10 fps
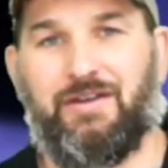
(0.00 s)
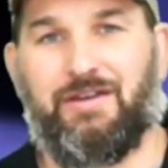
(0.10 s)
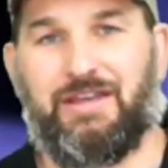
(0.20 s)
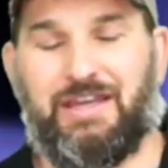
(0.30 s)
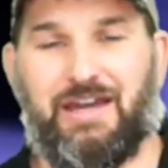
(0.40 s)

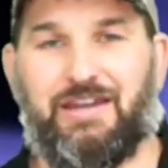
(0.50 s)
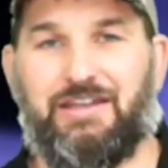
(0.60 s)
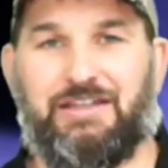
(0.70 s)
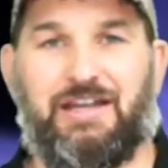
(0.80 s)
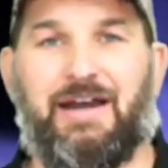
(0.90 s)
he had an
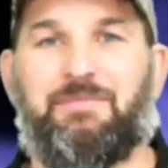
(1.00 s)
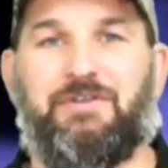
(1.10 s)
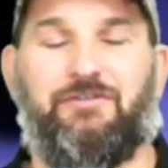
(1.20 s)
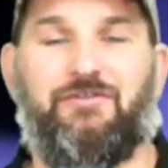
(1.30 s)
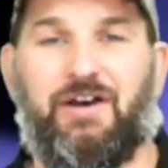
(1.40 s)

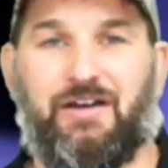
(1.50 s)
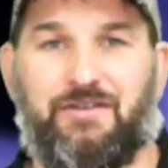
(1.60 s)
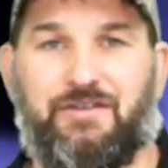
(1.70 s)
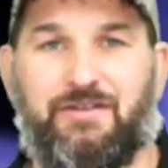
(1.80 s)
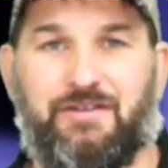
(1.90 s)
adoptive
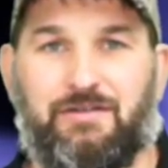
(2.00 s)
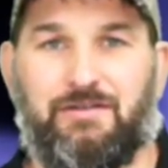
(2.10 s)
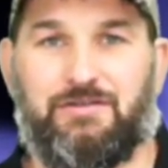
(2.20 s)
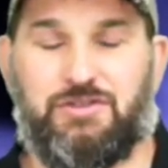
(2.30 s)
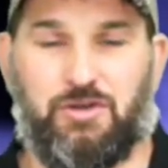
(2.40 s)
father,
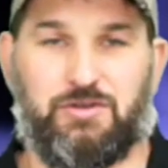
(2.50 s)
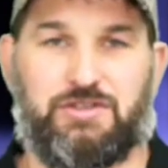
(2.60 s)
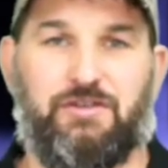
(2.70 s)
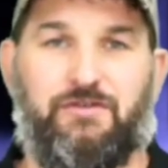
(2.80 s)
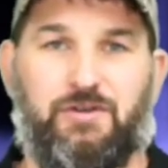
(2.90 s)

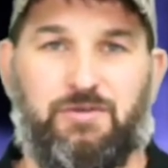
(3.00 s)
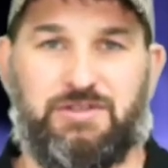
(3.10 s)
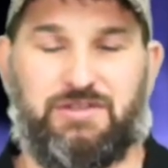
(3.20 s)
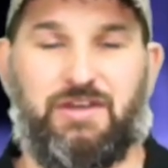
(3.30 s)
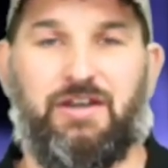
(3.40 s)
Joseph, who
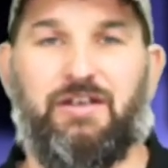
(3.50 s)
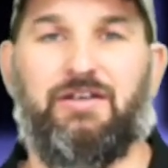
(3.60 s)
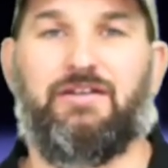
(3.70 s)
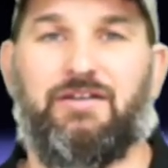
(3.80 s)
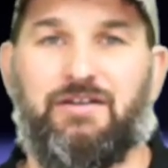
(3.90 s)
was there
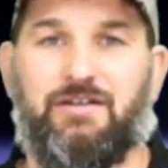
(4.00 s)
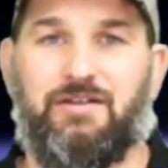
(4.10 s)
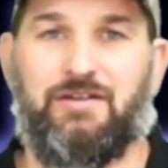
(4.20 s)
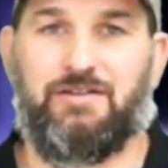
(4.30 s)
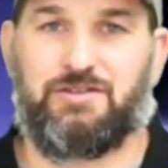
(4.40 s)

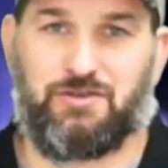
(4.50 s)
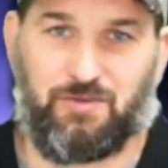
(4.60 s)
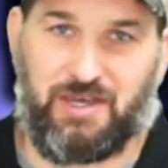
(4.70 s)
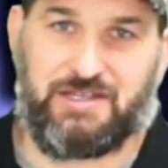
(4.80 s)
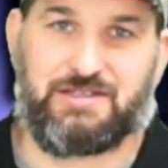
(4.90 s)
to
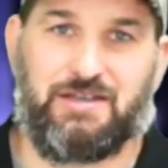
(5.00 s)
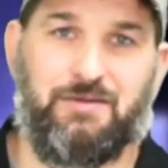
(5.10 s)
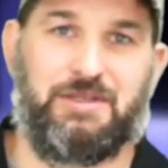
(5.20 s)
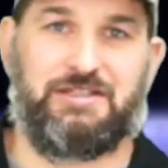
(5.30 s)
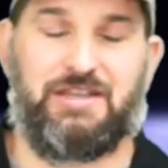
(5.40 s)
raise him
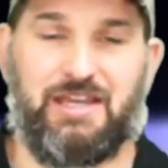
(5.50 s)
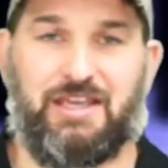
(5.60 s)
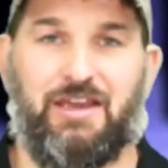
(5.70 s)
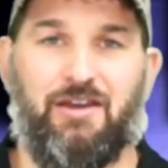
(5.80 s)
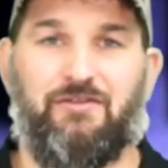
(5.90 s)
and take
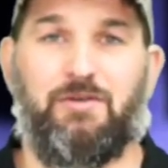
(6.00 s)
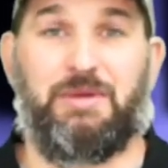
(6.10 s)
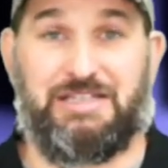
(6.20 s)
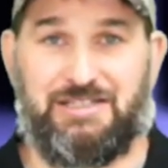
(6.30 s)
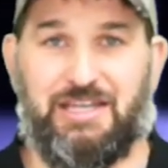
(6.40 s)
care of him
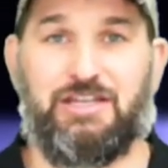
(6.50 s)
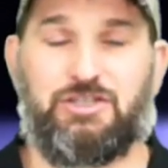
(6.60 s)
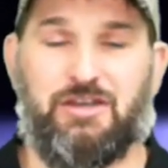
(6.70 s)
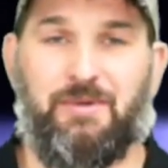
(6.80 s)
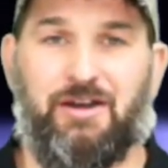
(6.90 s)
and teach
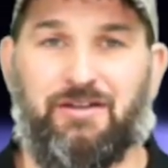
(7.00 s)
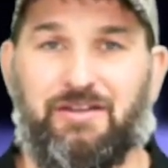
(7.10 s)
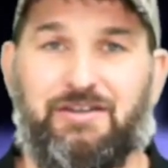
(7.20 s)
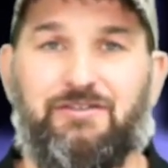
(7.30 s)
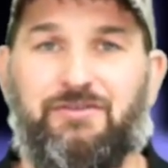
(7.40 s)
him how to
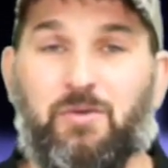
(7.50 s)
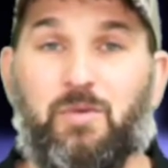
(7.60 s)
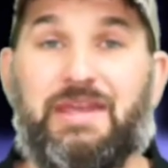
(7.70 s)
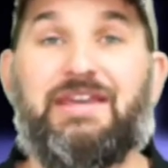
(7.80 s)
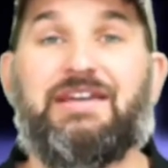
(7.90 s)
live.
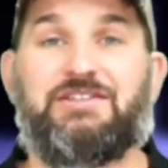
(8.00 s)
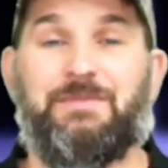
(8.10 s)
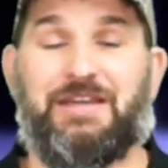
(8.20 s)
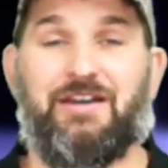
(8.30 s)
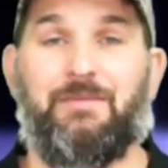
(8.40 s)
We get to
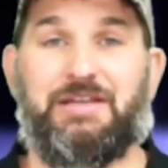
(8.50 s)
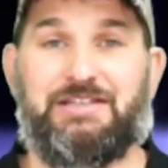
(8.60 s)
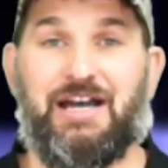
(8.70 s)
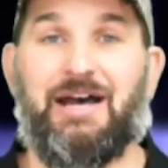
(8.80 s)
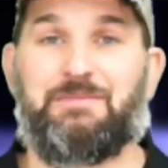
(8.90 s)
become
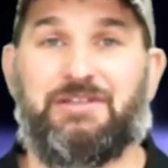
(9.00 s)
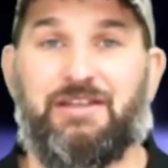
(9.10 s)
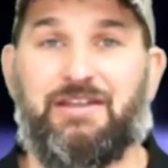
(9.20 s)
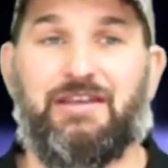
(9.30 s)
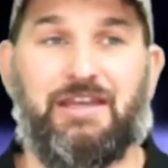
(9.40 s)

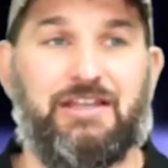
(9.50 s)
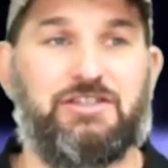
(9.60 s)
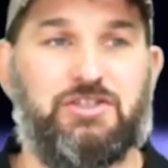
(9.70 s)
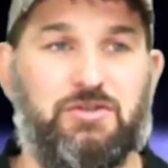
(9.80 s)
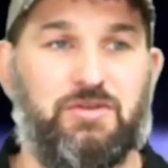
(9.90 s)
adopted
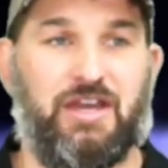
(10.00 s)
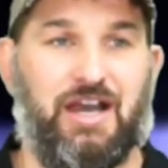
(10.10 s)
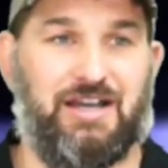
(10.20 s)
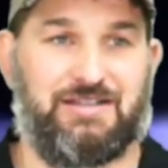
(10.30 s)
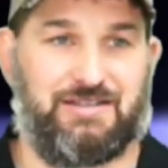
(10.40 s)
into
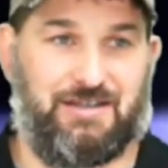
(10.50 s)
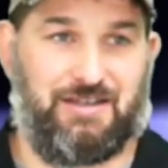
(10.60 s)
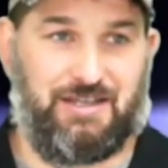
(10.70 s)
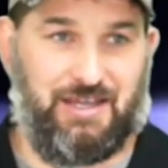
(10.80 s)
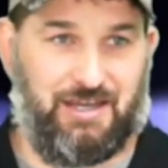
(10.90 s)
God's
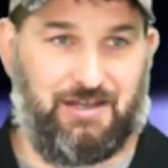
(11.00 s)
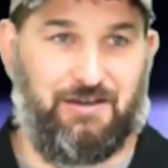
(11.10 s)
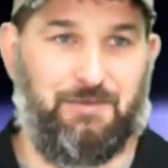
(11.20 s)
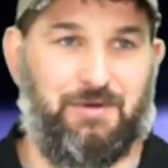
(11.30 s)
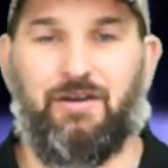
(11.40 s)
kingdom.
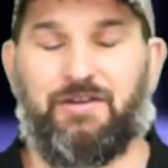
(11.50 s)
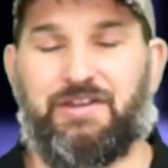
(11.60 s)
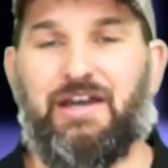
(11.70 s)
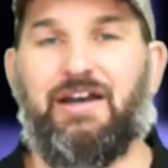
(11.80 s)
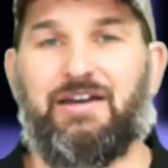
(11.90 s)
Our
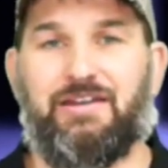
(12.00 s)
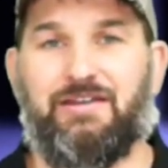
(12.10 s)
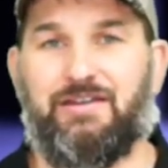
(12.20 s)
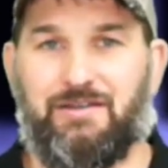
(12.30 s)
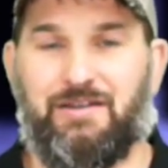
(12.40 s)
God
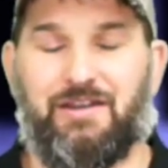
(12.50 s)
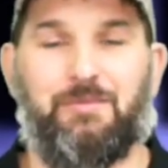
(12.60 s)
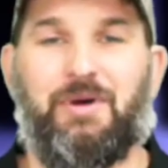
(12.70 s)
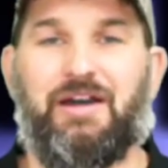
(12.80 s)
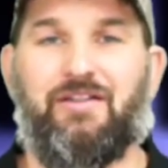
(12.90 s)
had a
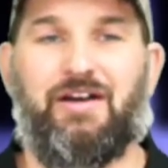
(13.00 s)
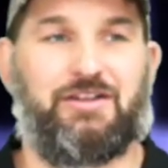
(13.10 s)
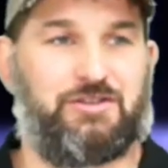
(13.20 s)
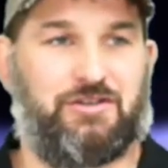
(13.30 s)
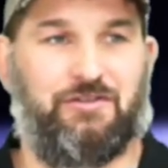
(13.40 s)

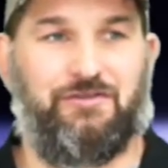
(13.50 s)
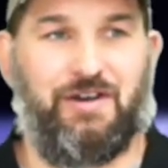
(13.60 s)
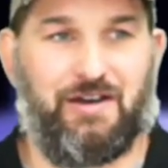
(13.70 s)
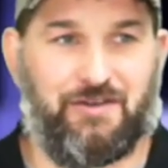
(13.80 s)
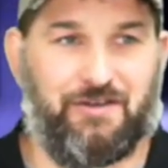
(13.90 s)
biological
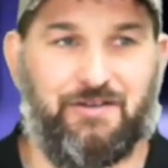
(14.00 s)
father,